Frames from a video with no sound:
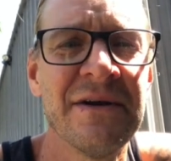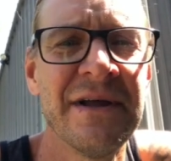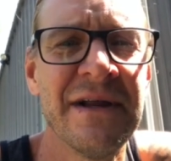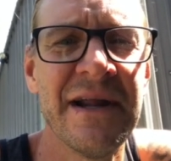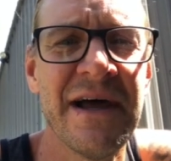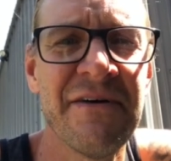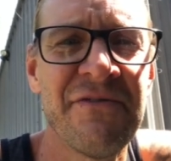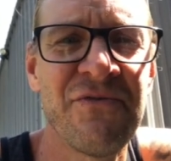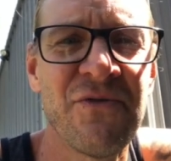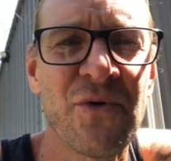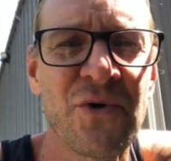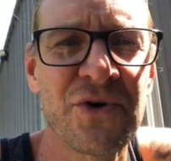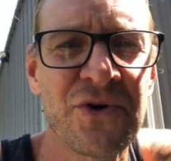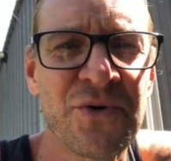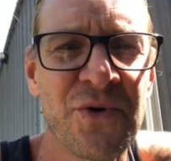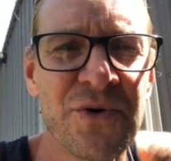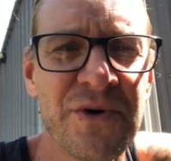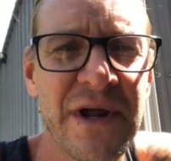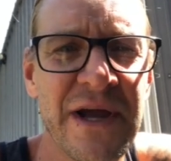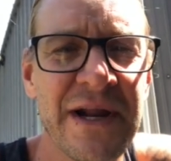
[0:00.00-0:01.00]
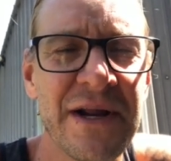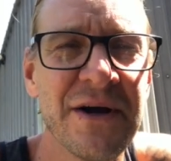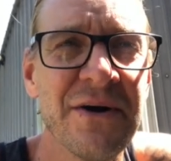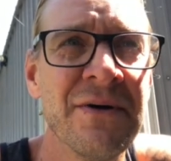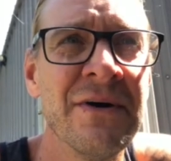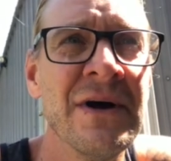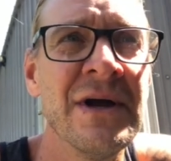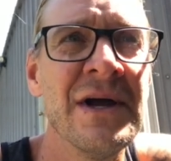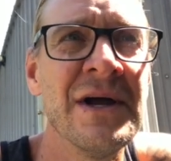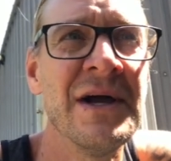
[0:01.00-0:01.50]
An F4 tornado
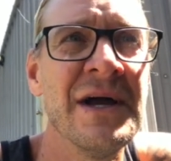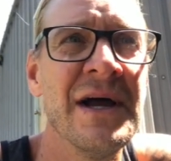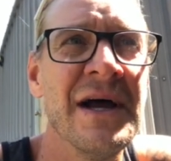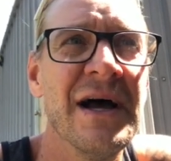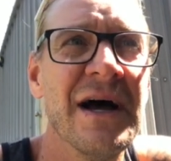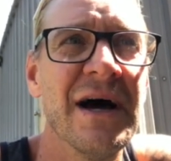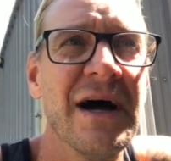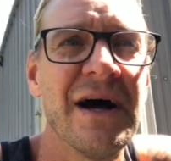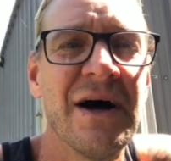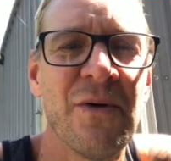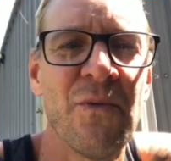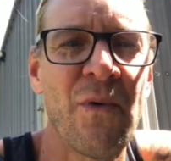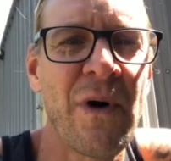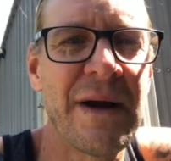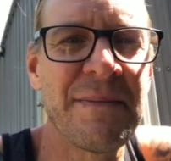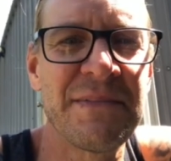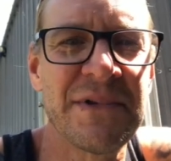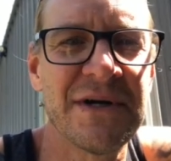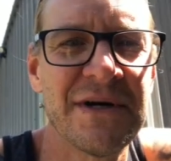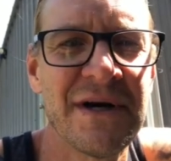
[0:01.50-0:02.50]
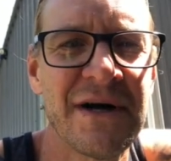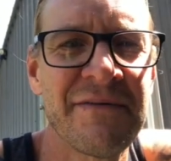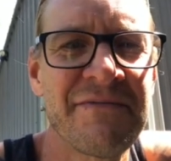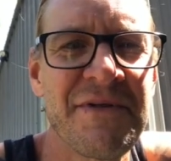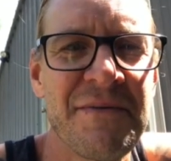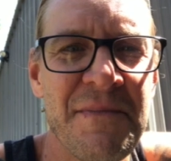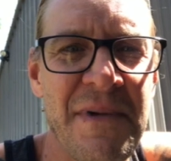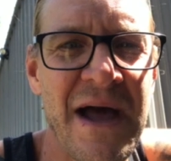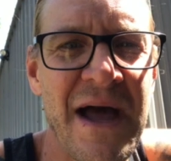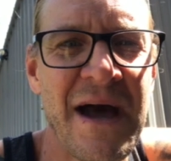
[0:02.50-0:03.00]
uh, wiped it off the
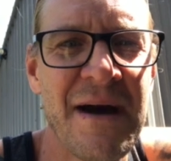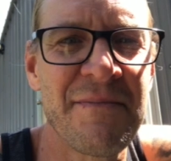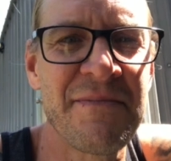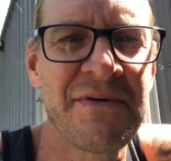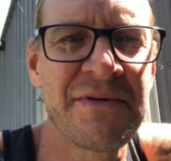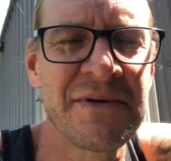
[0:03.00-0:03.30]
map,